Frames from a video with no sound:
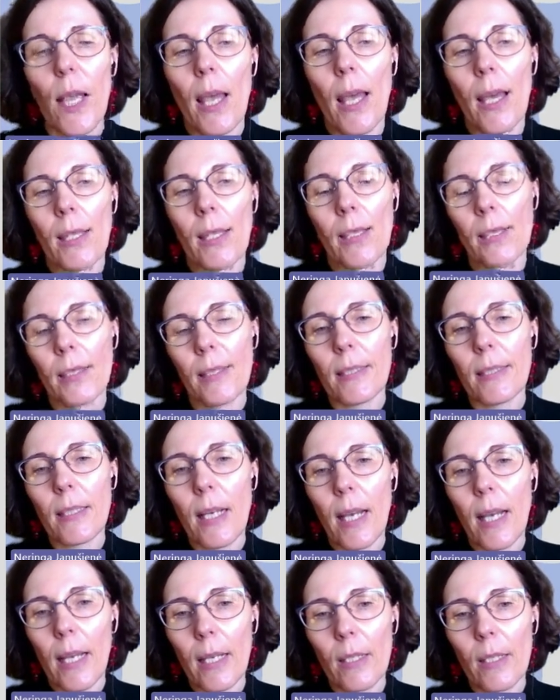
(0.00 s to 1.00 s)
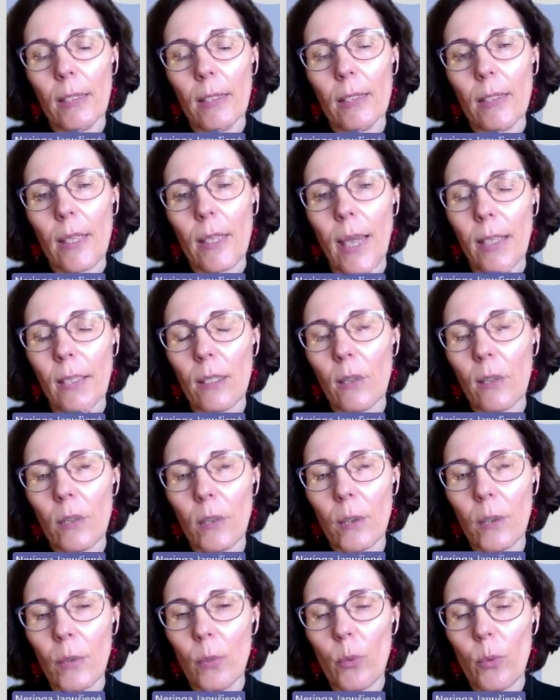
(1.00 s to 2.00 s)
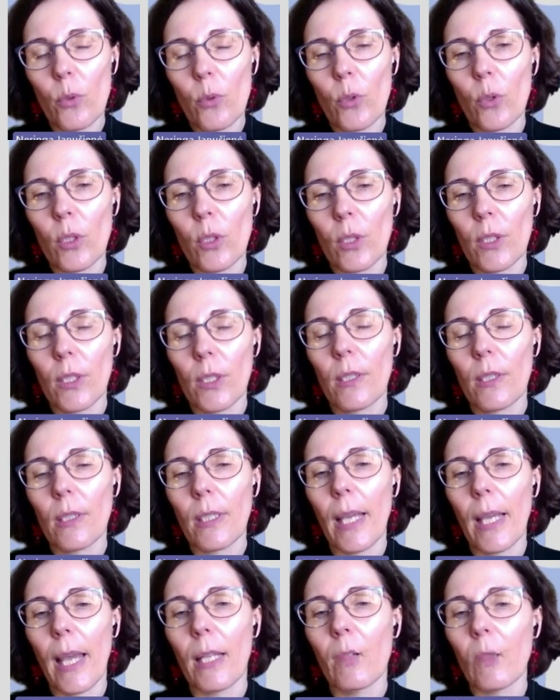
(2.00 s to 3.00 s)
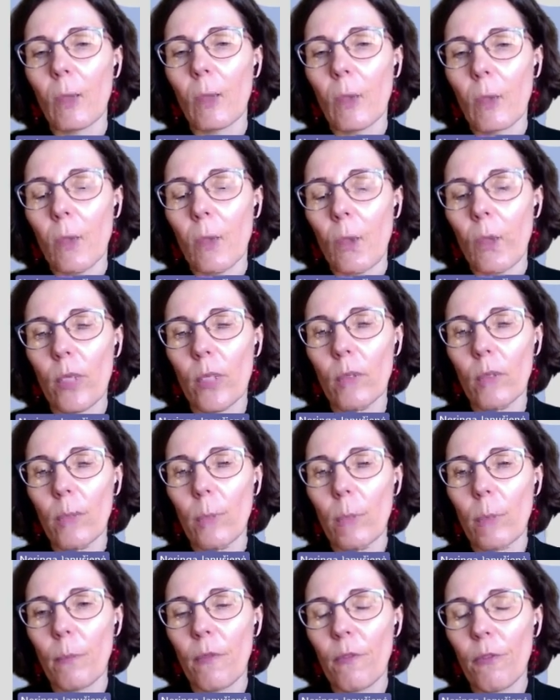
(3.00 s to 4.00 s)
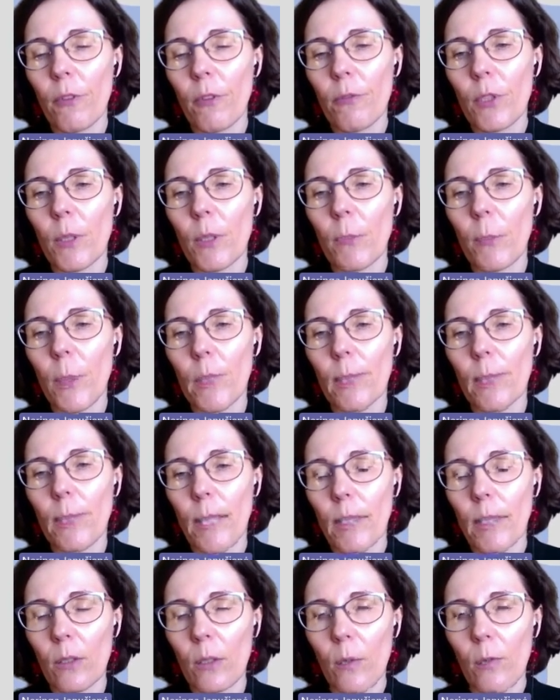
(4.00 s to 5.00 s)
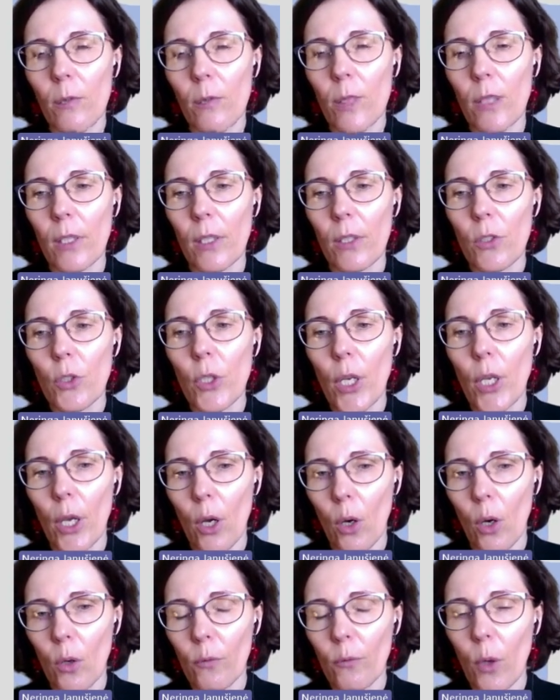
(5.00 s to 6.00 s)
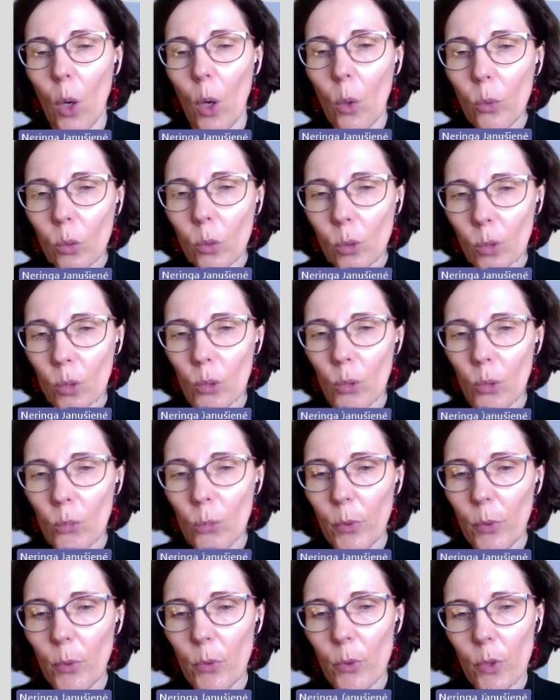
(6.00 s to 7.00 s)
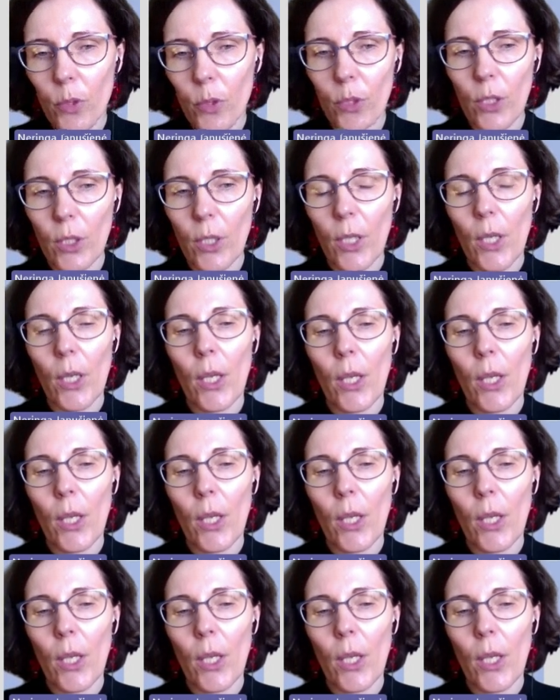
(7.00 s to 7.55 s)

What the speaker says: and in-kind contribution cannot be more than 50% of the share of own contribution,